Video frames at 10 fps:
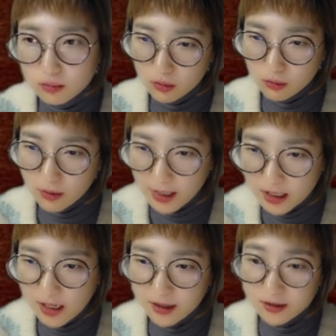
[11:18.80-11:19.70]
white
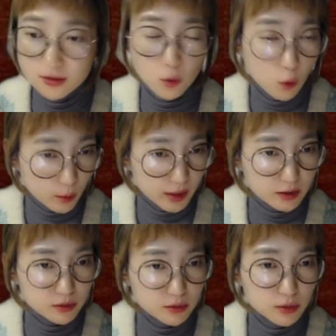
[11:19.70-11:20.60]
has Gomi,
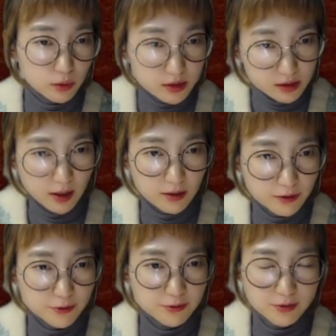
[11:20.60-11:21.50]
so this kind
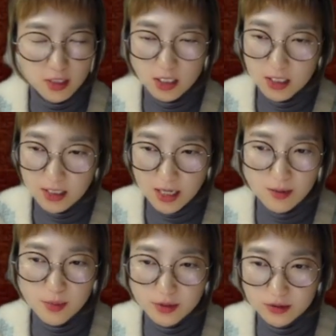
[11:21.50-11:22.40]
of
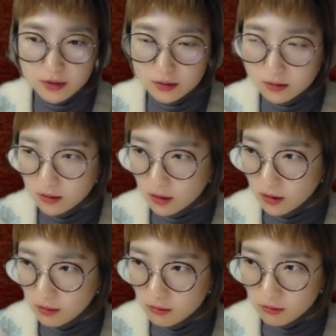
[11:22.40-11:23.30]
game is
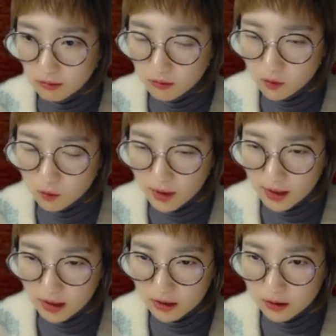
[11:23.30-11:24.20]

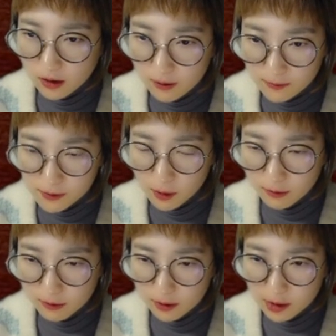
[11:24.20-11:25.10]
quite
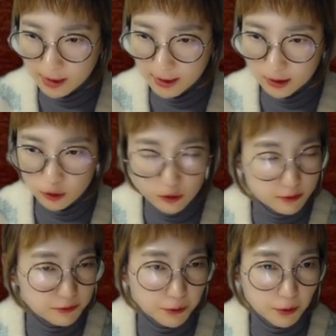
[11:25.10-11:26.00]
comfortable and good
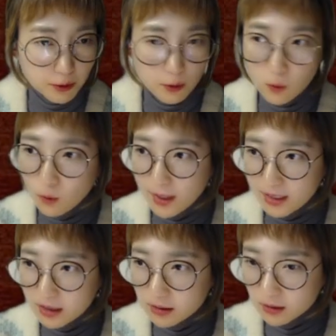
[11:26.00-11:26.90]
for
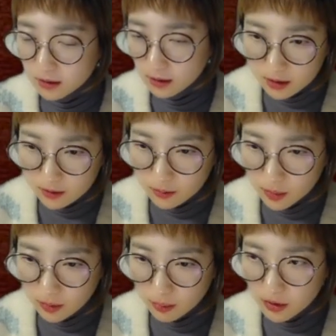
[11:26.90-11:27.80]
white.
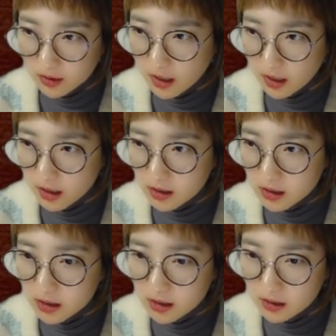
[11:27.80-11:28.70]
But Byun Sangil
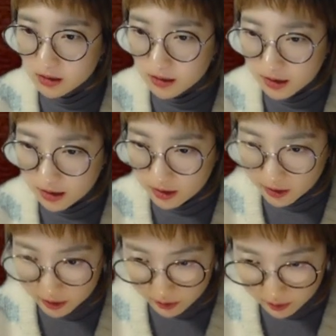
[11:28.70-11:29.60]
didn't see
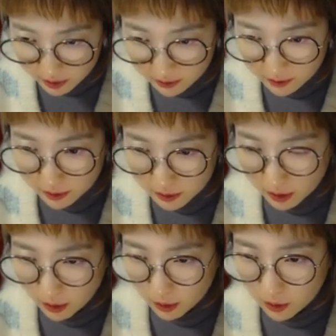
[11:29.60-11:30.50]
this move,
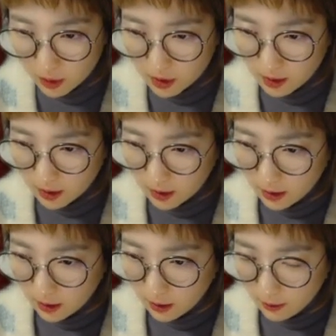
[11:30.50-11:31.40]
so
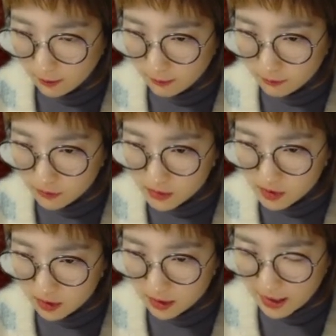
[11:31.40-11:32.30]

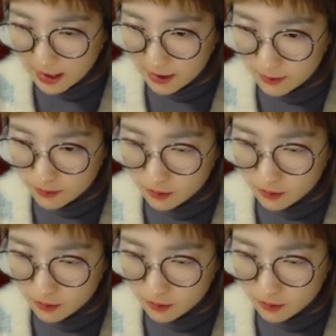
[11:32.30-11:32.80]
the game